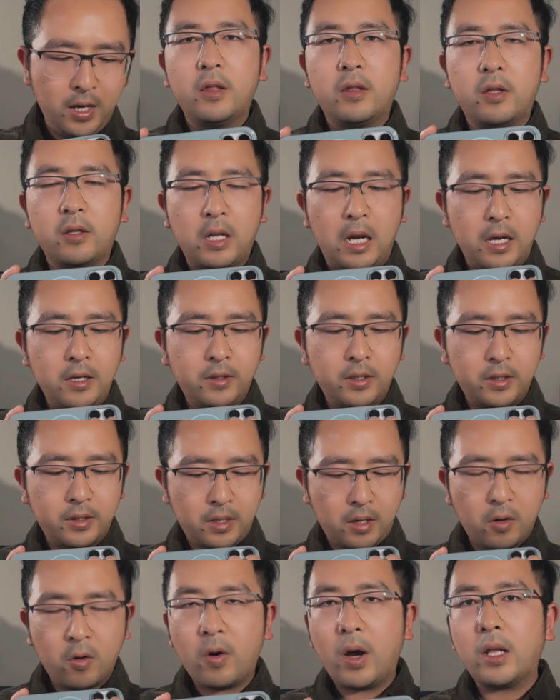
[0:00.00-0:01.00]
the lenses
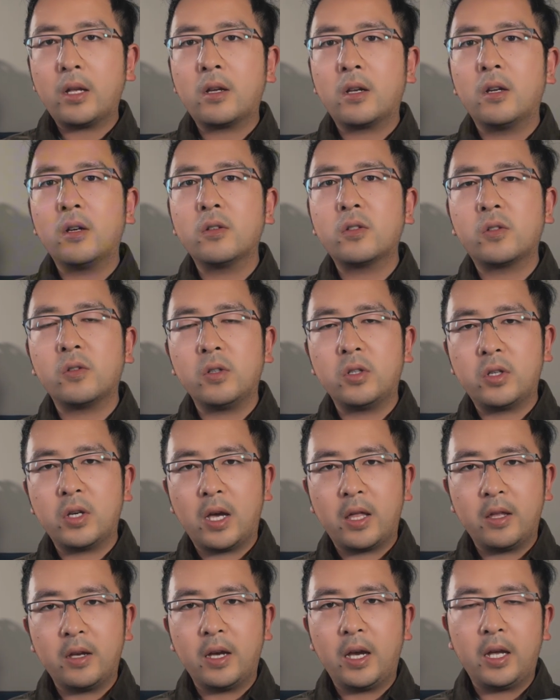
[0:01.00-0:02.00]
are quite close to each
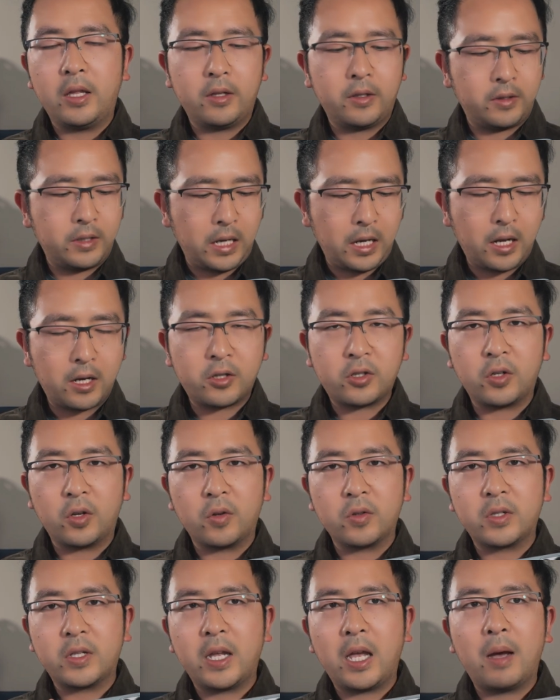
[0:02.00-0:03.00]
other and the data
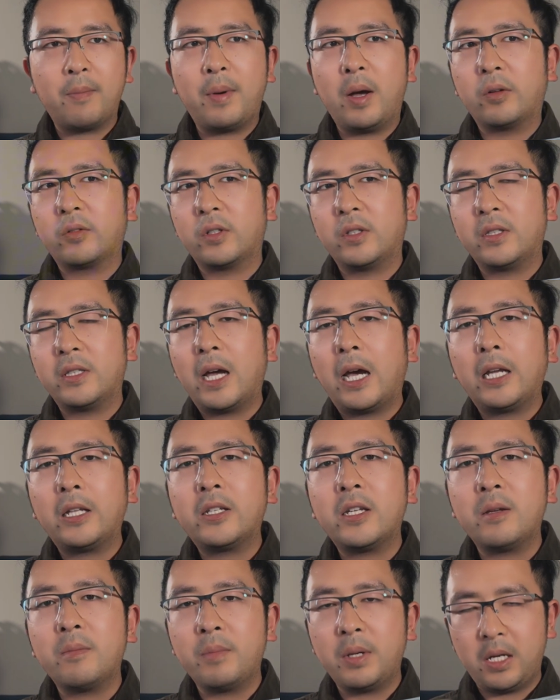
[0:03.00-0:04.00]
shows they are about
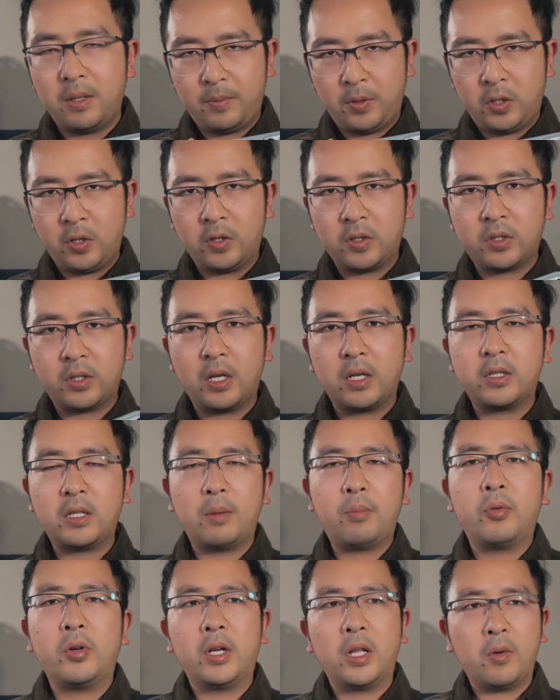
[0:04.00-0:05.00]
19 millimeters
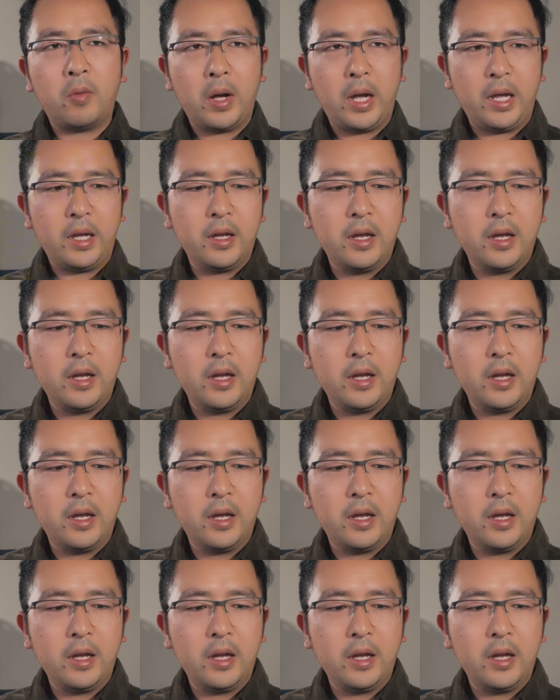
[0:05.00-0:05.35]
separate away.